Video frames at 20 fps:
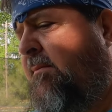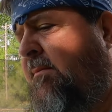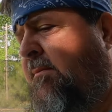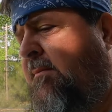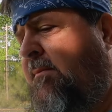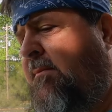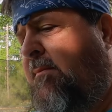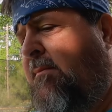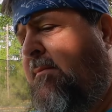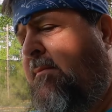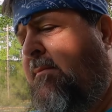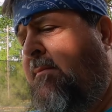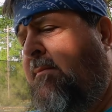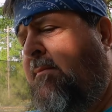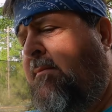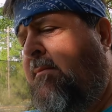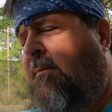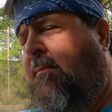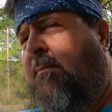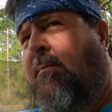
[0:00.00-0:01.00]
Uh,
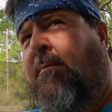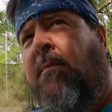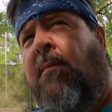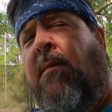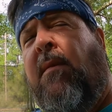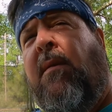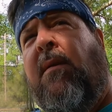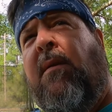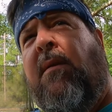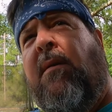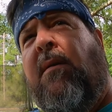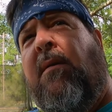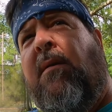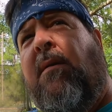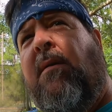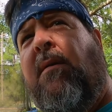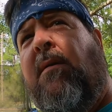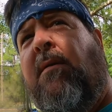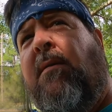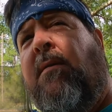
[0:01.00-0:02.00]
carpet right now.
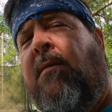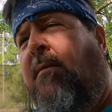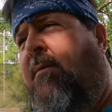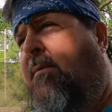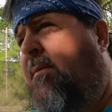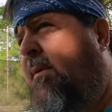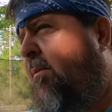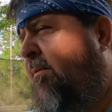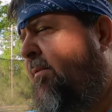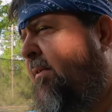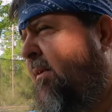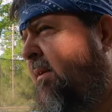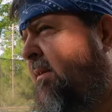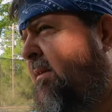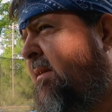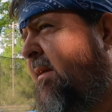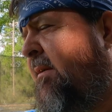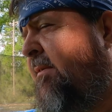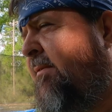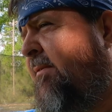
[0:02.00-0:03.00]
Room full of
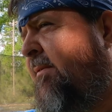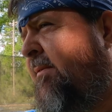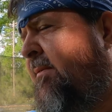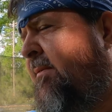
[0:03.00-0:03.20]
stuff?